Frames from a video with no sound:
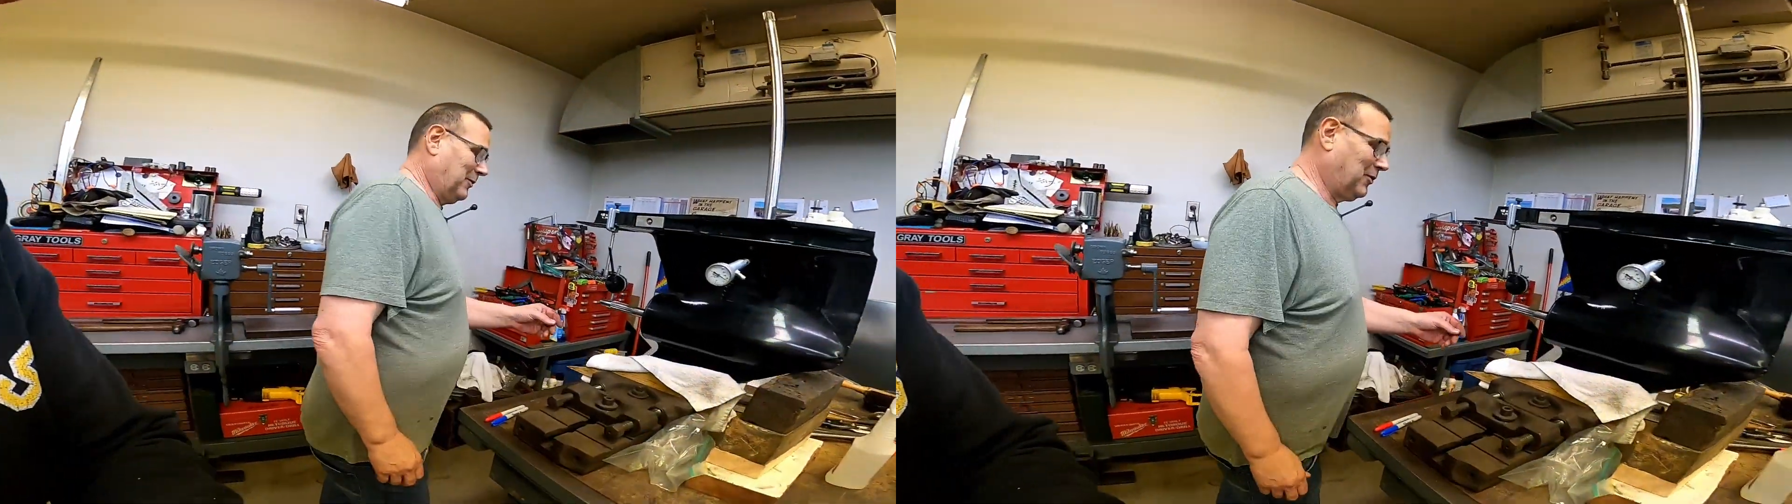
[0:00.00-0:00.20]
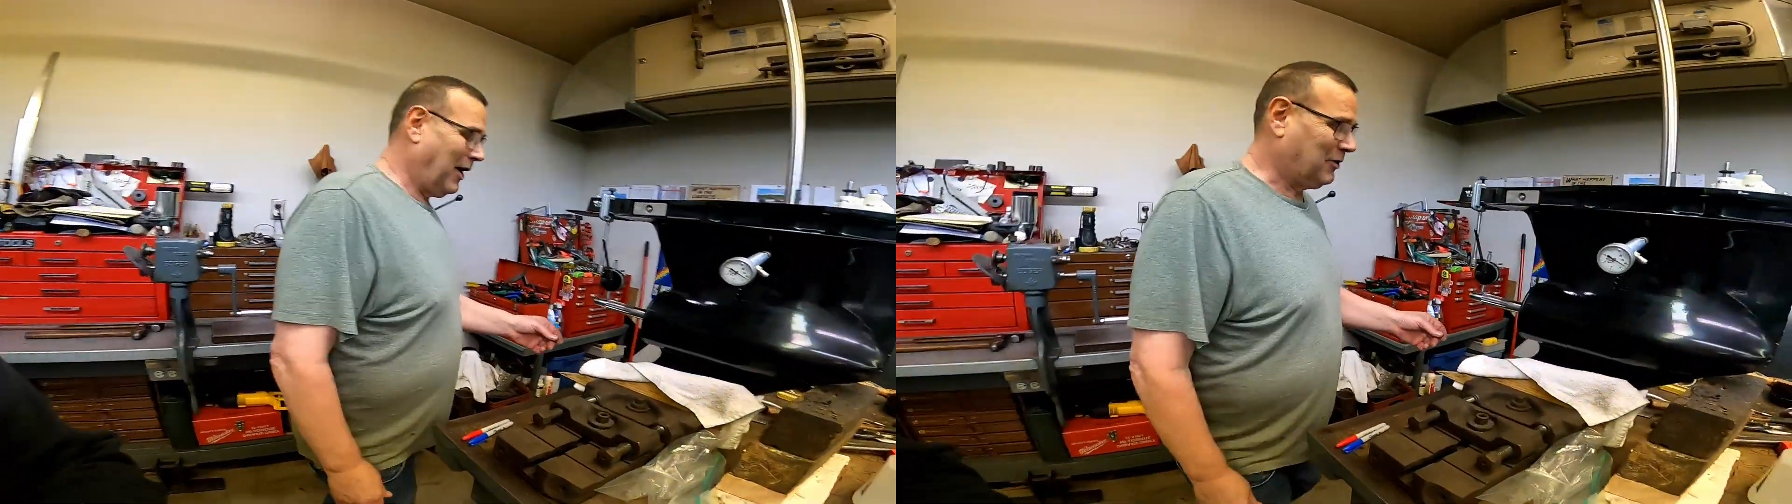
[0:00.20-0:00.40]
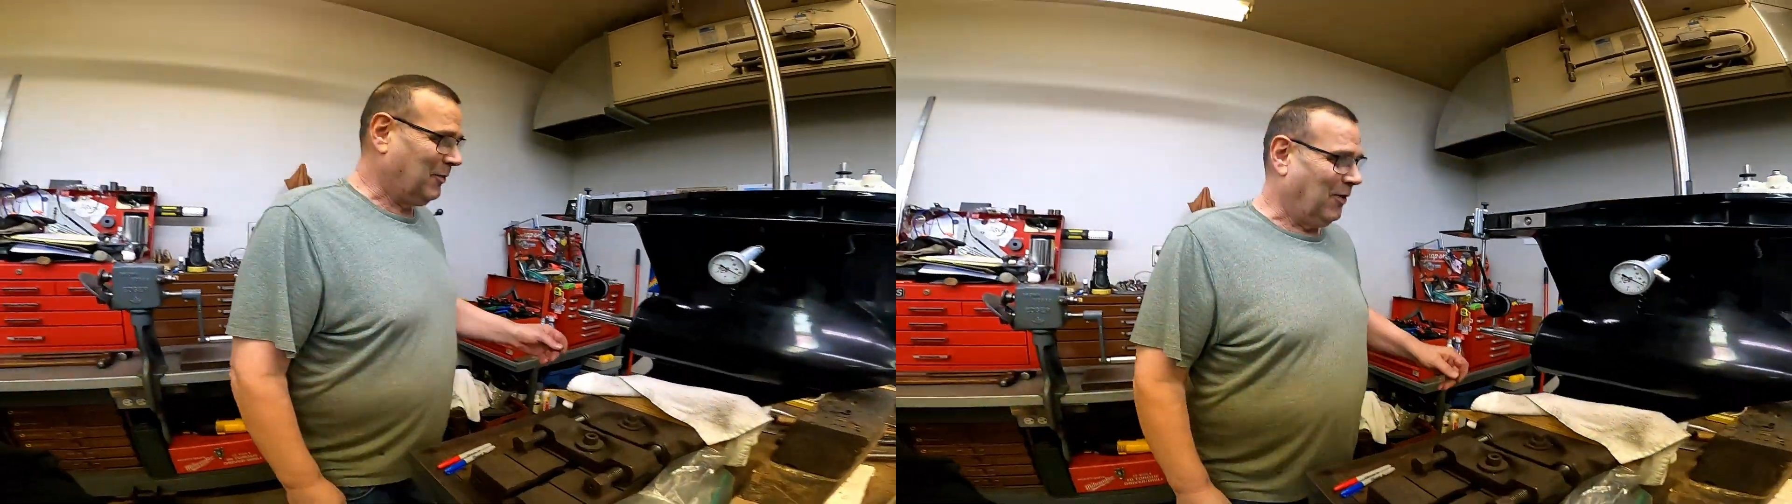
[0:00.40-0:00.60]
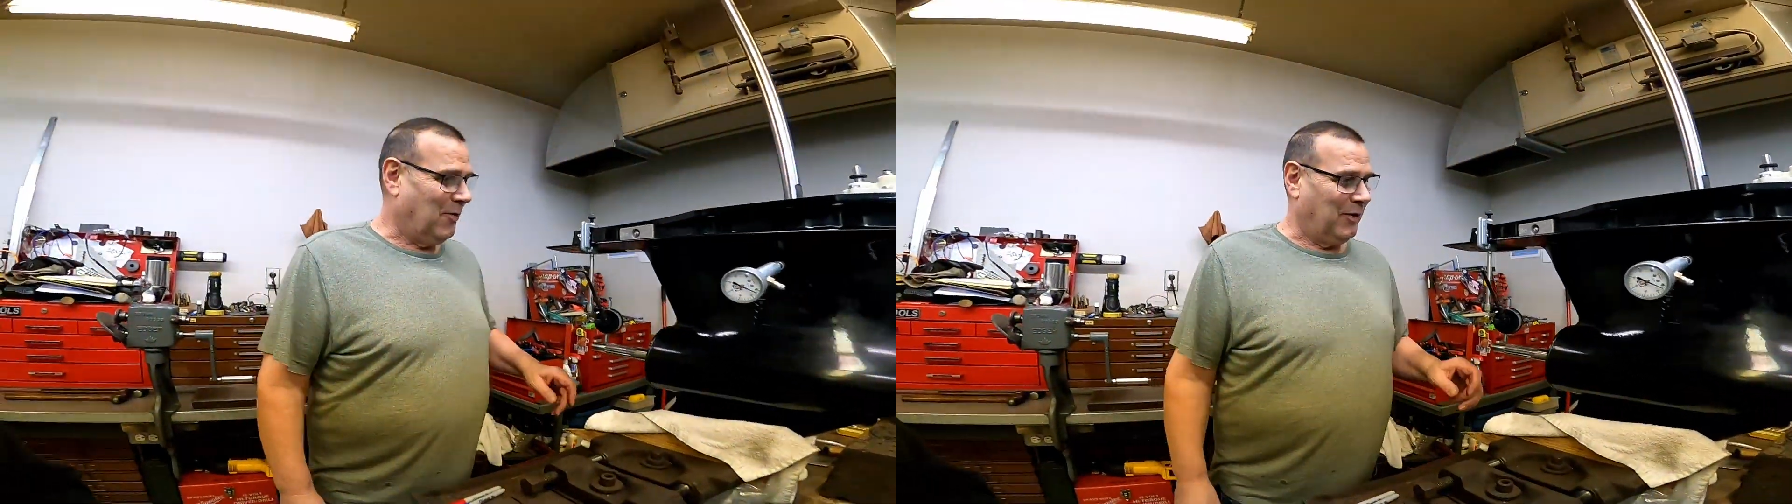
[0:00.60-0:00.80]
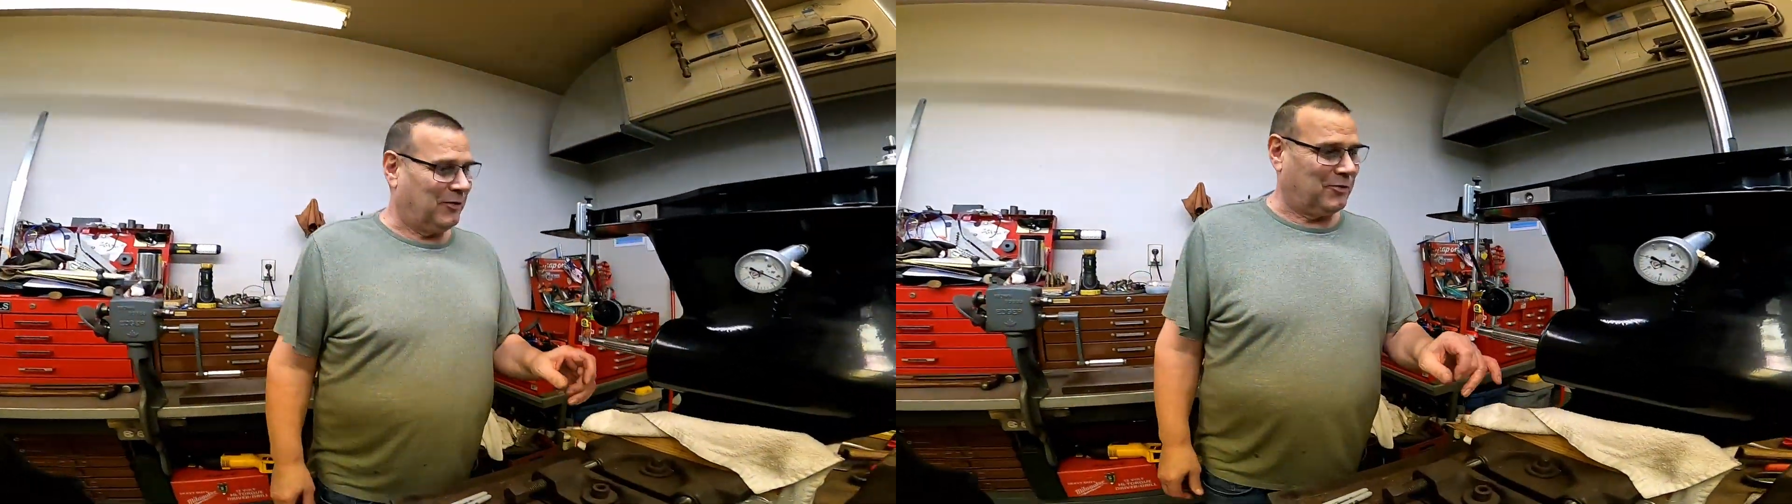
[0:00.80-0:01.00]
talked
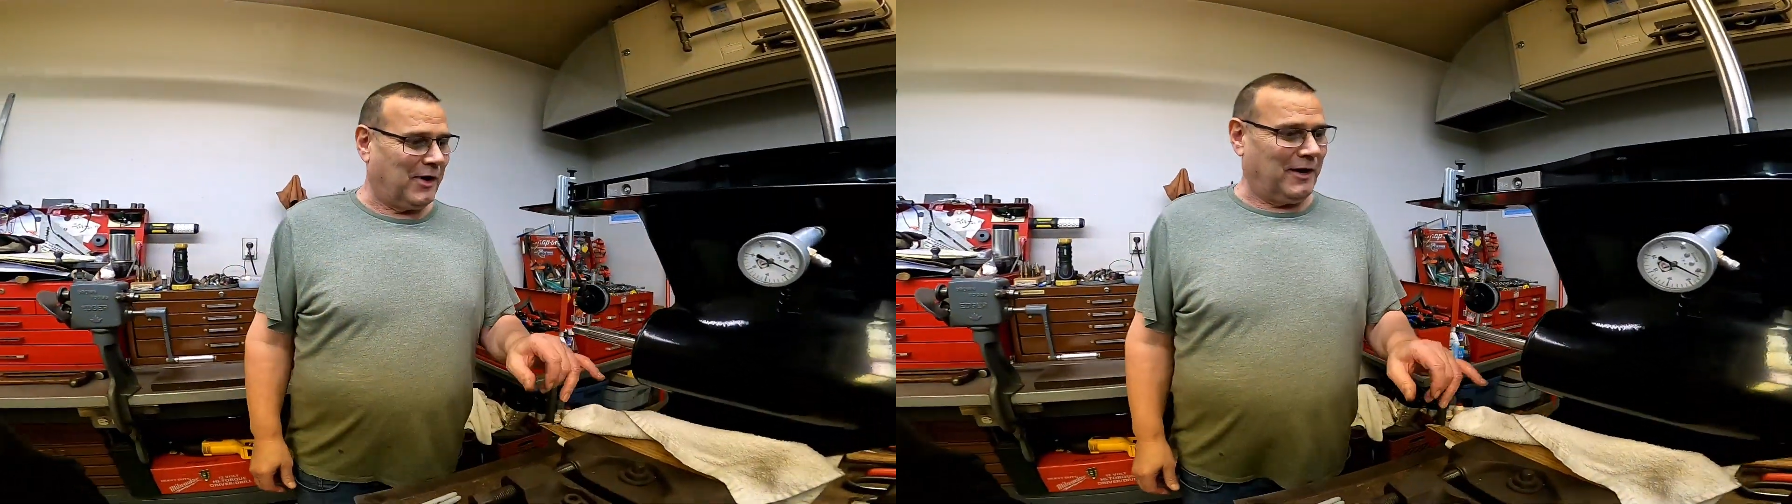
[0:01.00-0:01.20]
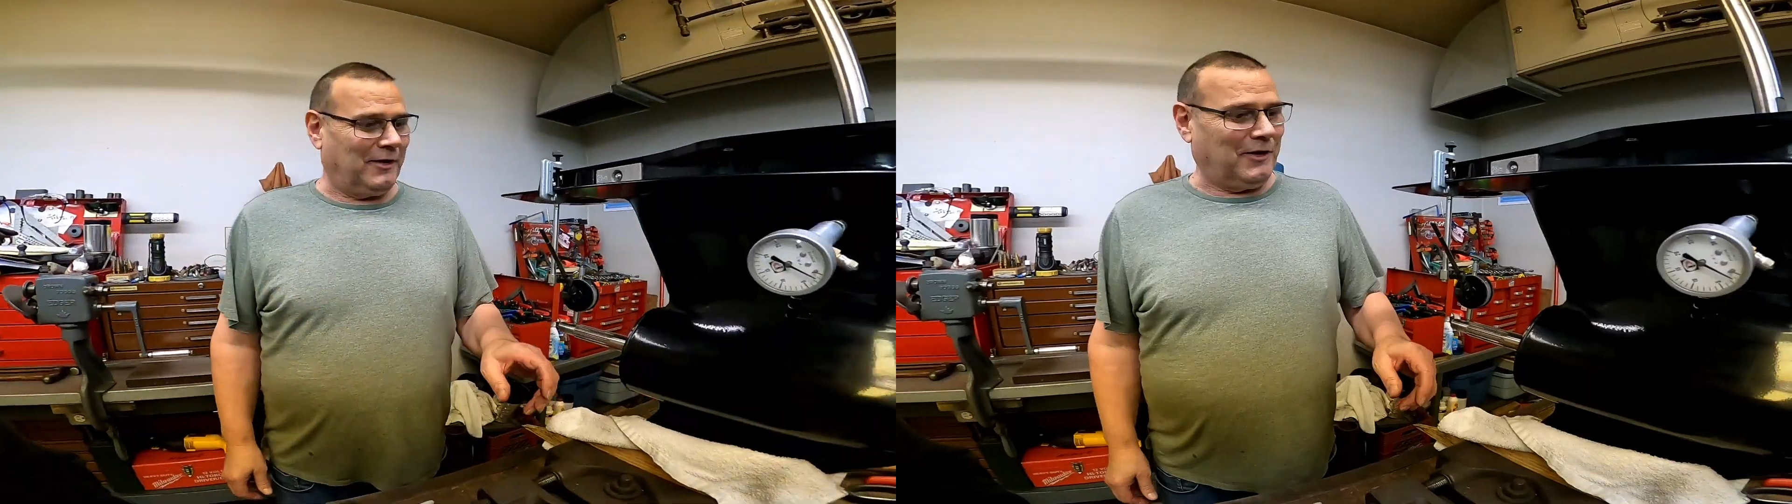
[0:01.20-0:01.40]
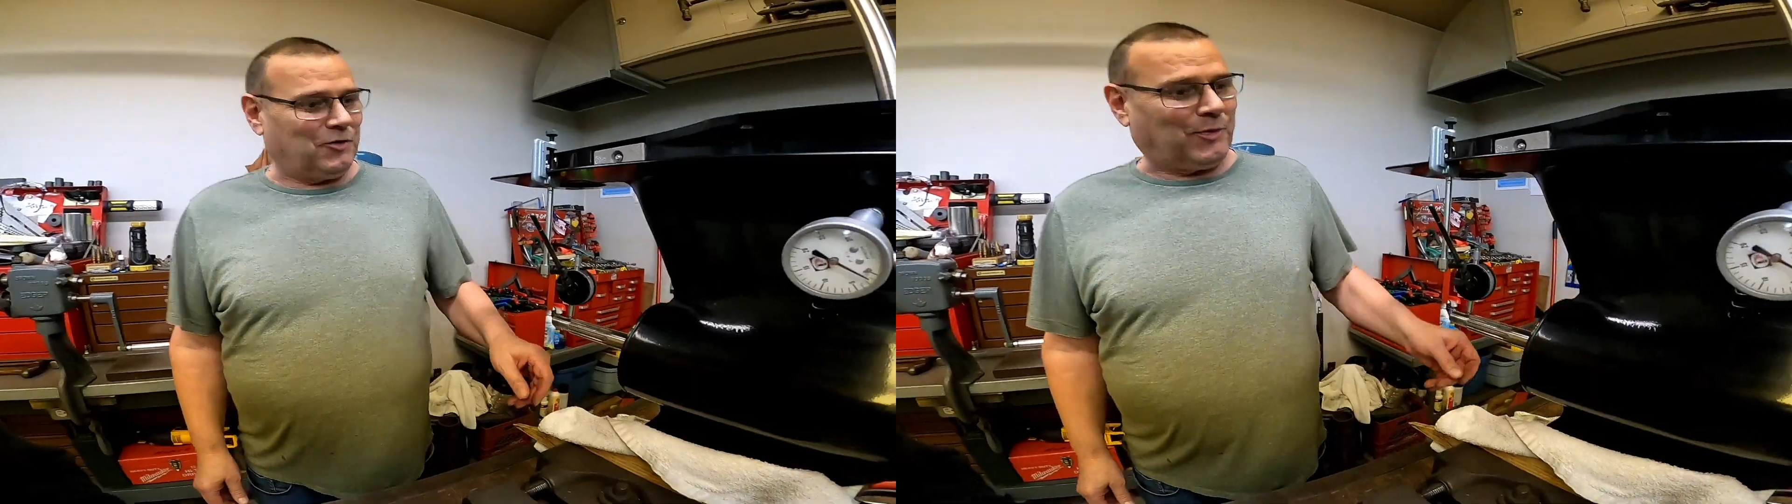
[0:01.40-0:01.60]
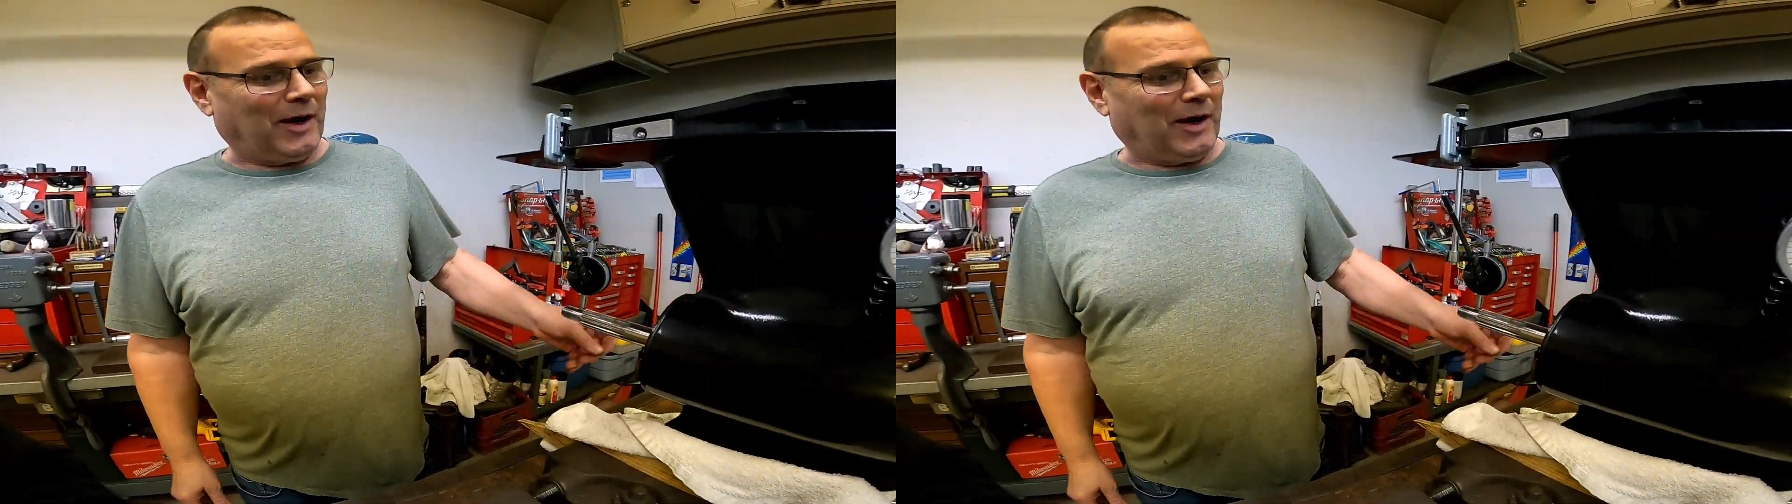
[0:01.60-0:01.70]
about with straightening these